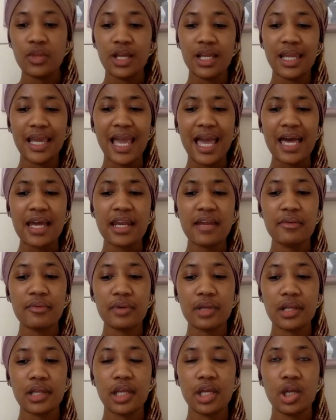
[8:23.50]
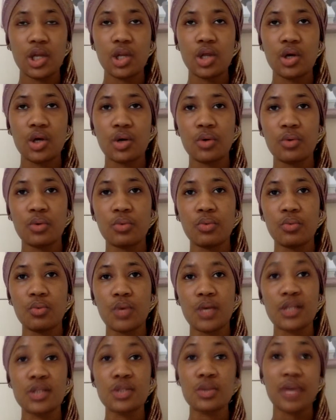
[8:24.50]
I didn't really know
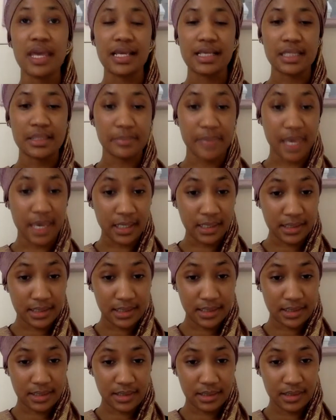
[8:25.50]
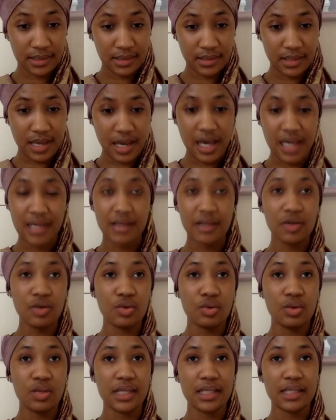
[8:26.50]
what to expect. I
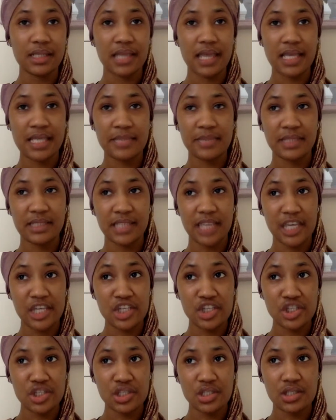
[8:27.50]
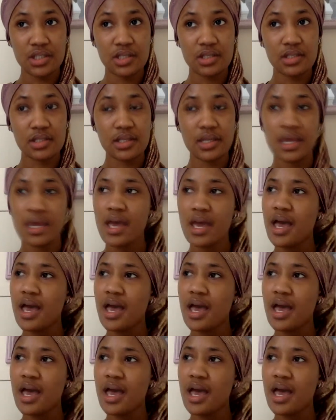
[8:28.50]
didn't know the expectations.